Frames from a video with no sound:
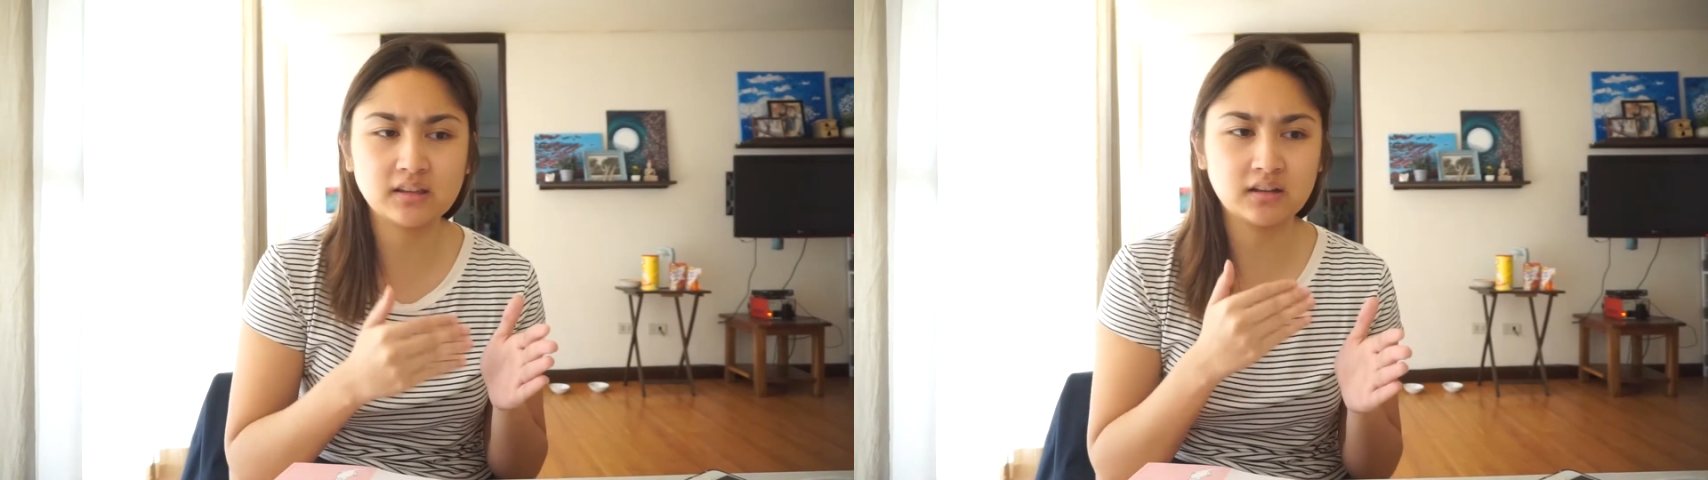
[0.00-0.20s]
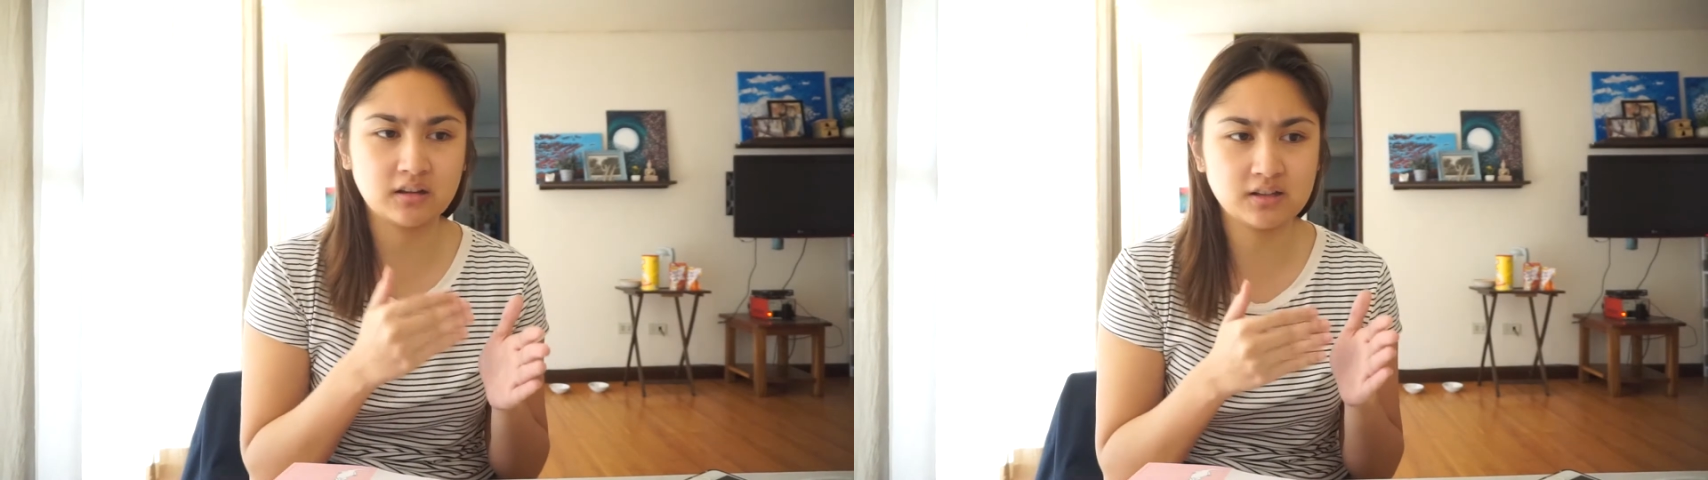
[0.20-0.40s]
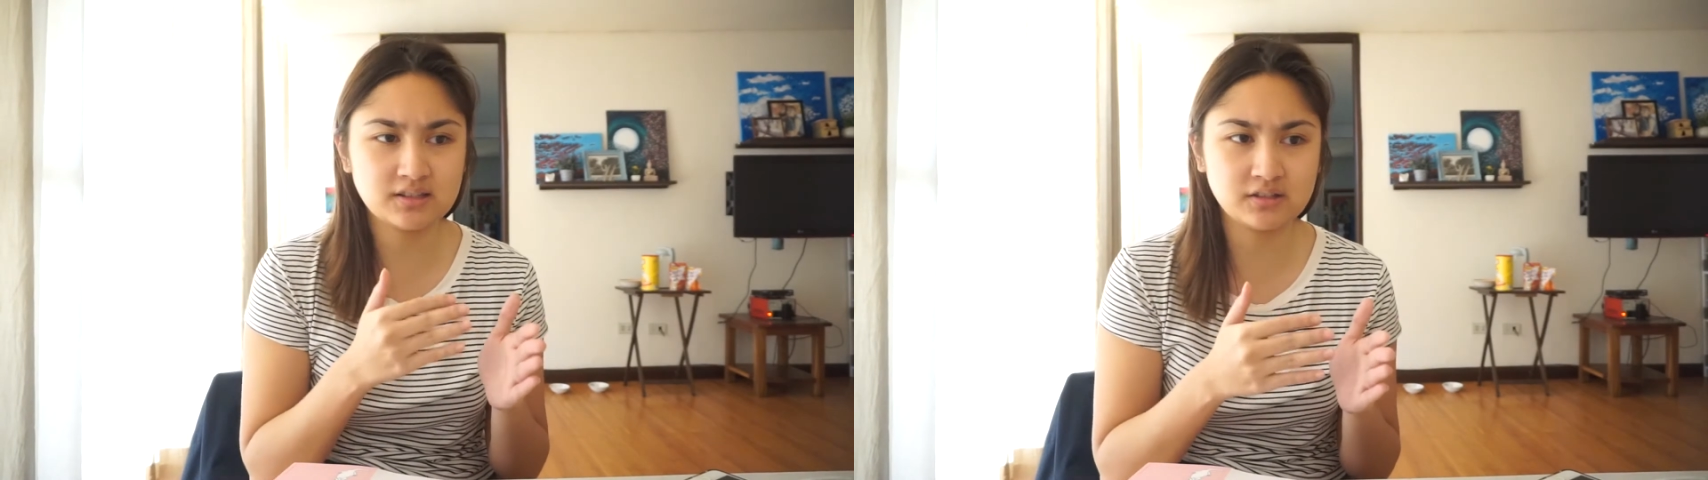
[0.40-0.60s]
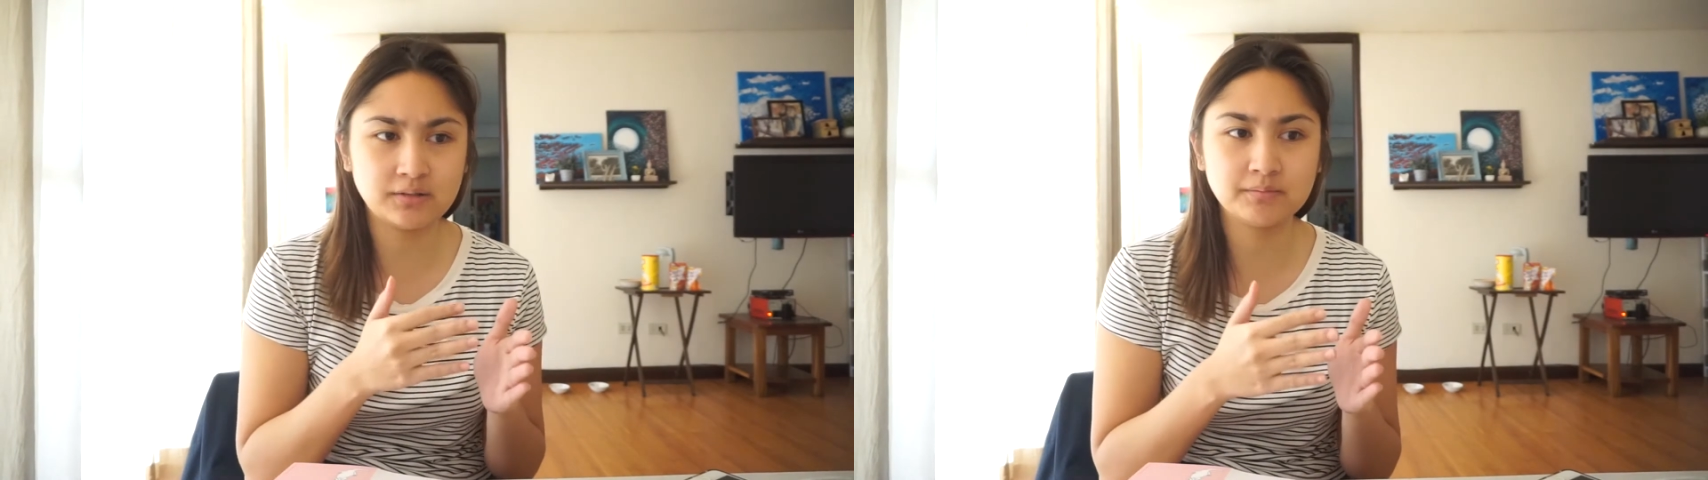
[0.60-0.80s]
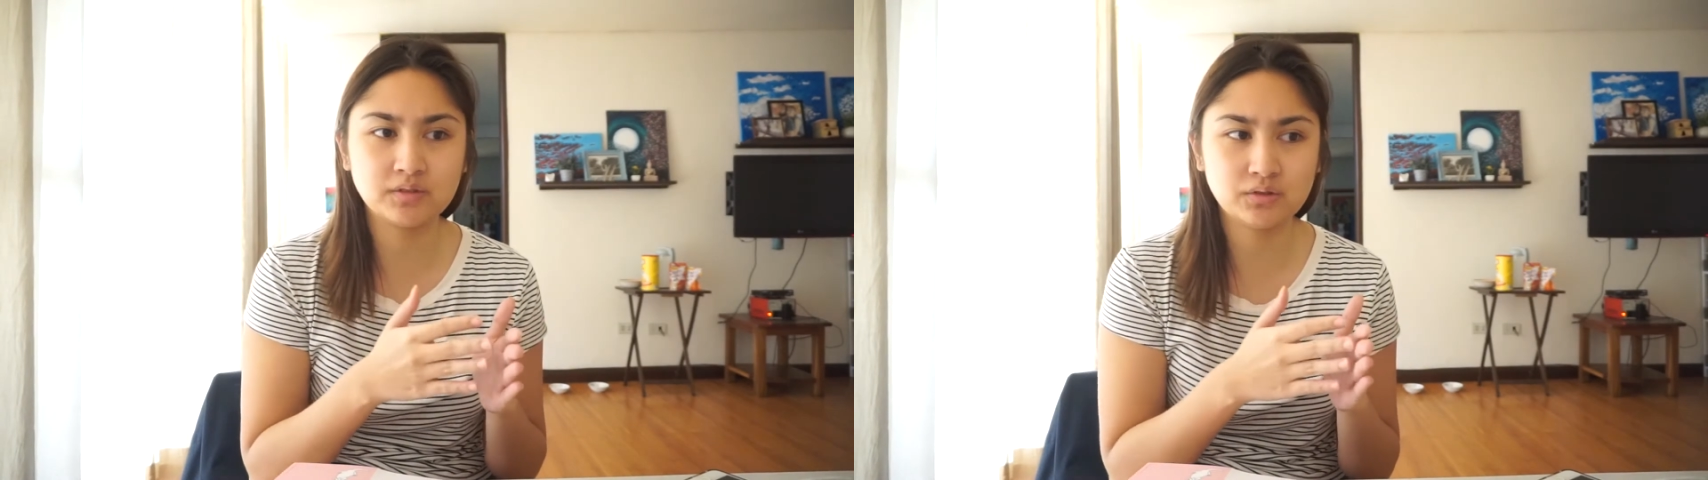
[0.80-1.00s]

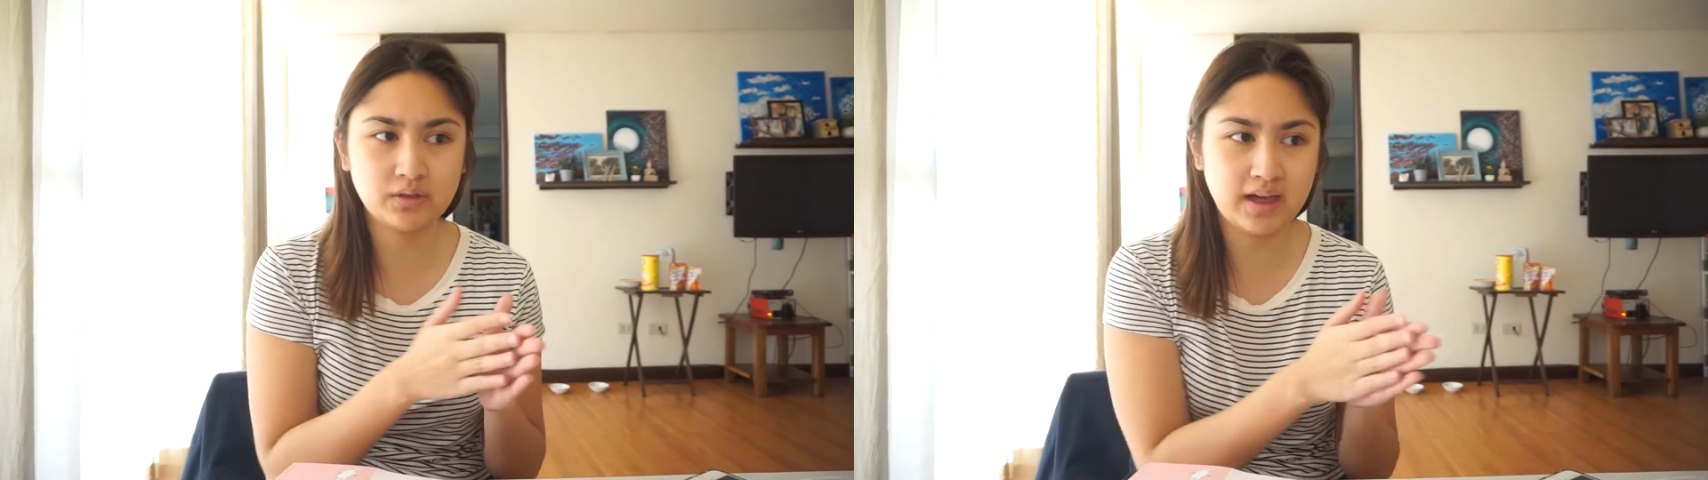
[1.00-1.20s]
accustomed to